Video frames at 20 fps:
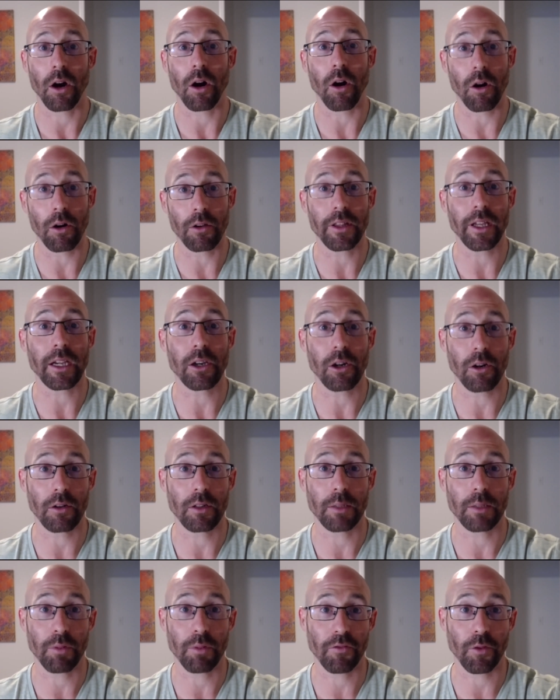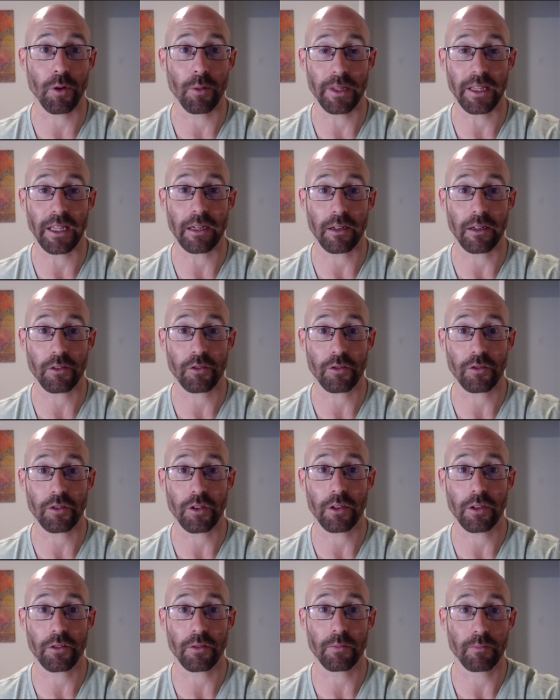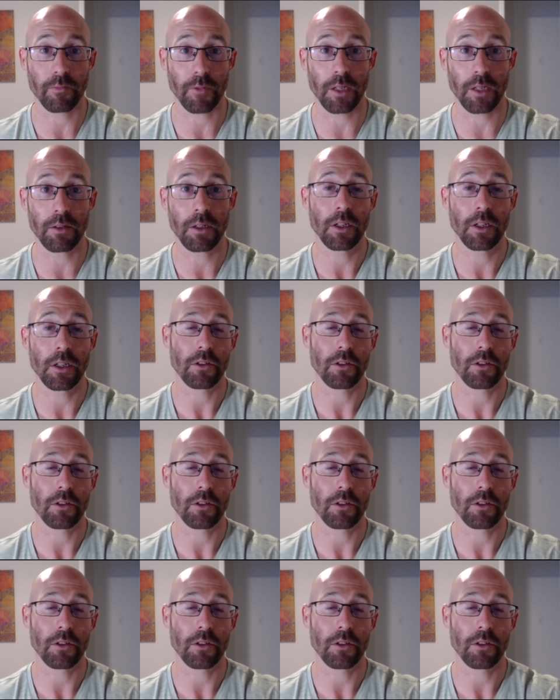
are they currently performing that exercise? Right.